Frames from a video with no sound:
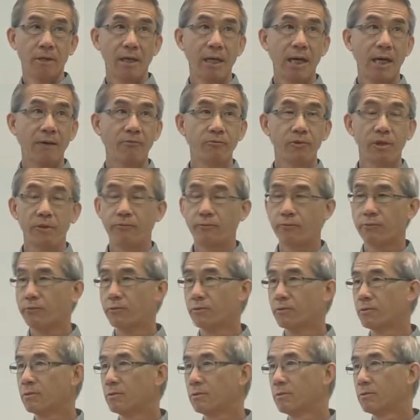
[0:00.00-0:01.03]
halfway
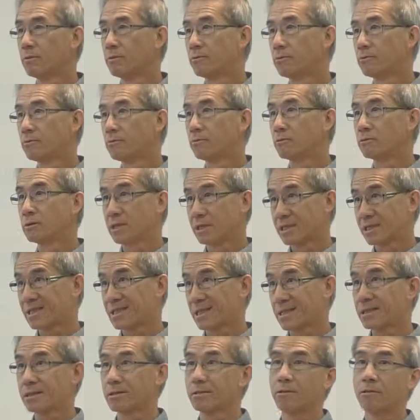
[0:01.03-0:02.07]
through, we'll
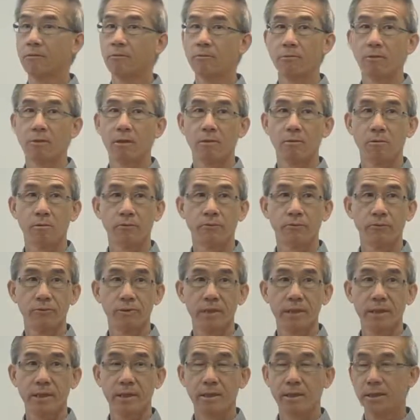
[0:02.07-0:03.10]
discuss the homework.
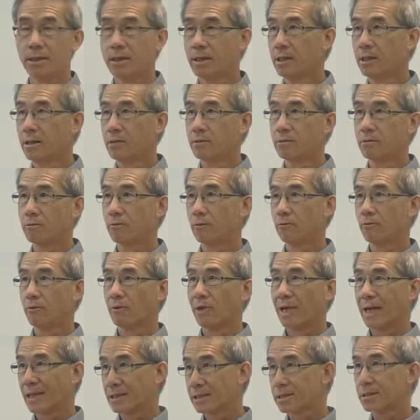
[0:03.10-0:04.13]
Hopefully, you will
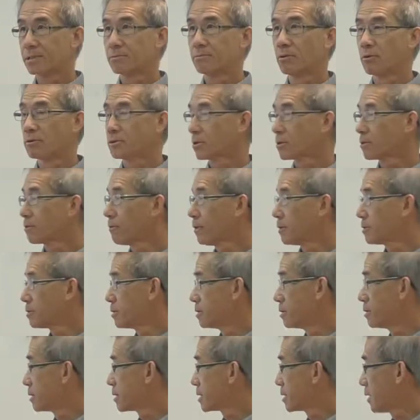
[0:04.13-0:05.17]
answer most of the
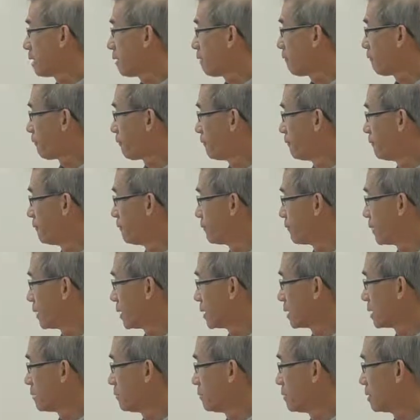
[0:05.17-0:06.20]
questions yourself
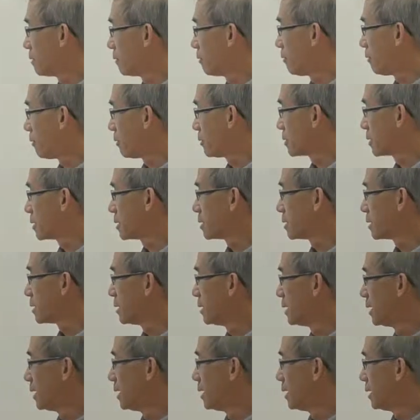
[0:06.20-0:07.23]
and give you a pointer
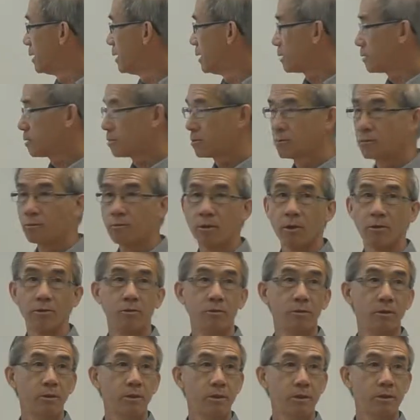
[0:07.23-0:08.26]
as to what
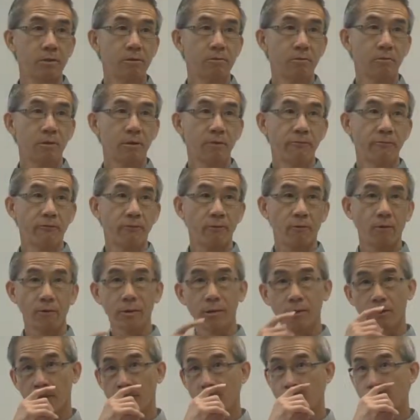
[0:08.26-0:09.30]
is looking for
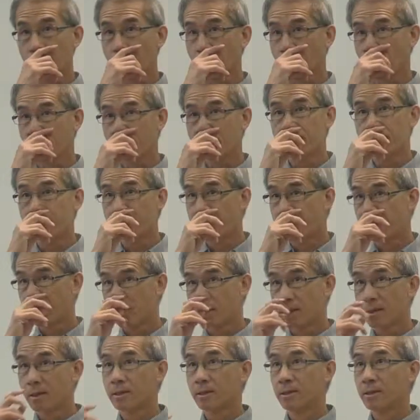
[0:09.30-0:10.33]
in the homework.
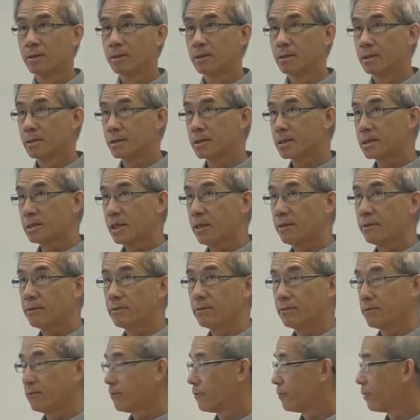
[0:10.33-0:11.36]
The set
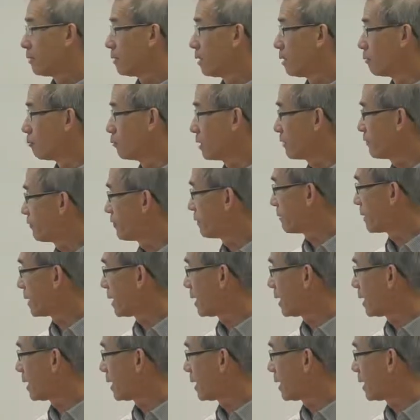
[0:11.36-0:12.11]
a week from